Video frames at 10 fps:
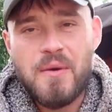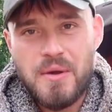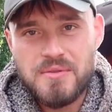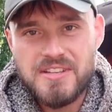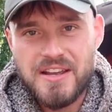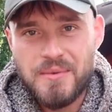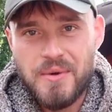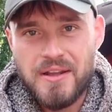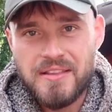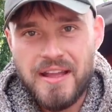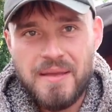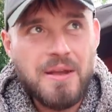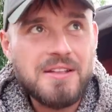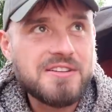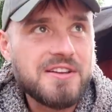I won't say the word that he
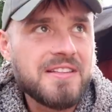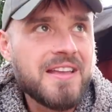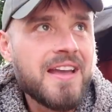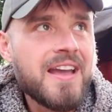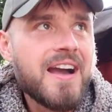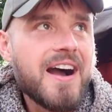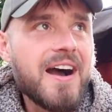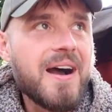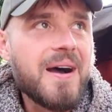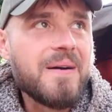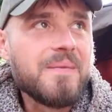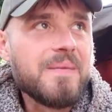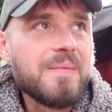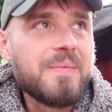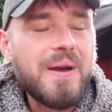mentioned. But
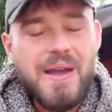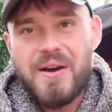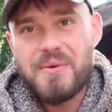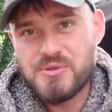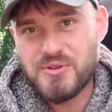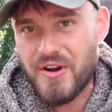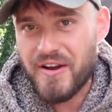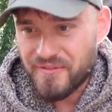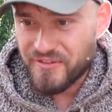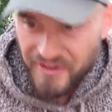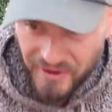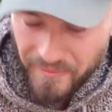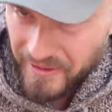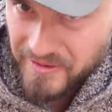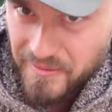I was crying for a little
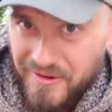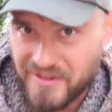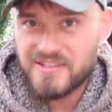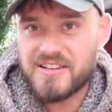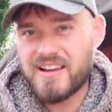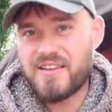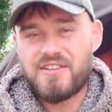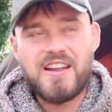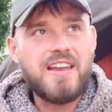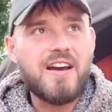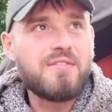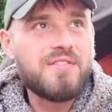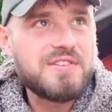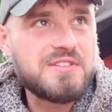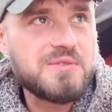bit, to be honest, and I even ate half
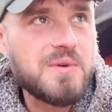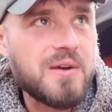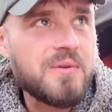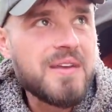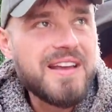of his as well.